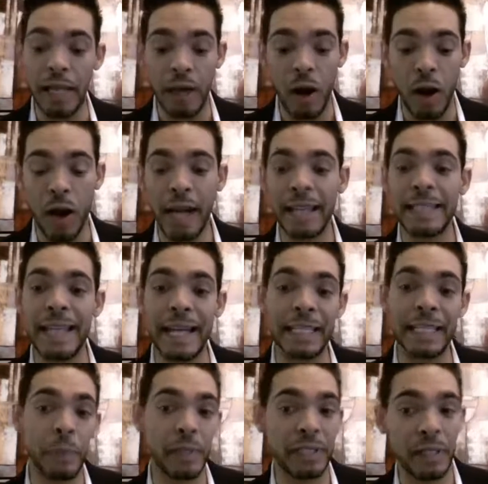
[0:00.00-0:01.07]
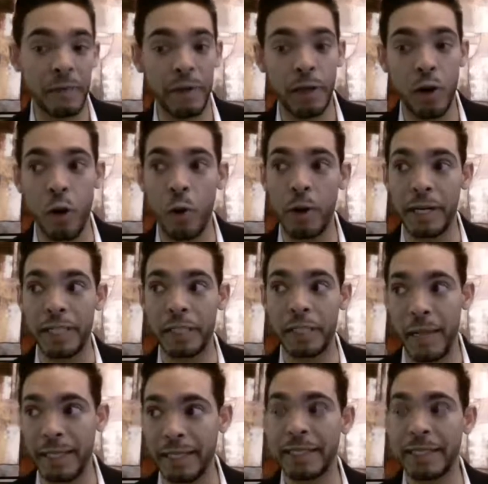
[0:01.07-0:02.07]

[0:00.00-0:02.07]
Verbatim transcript: an architect specific co working space.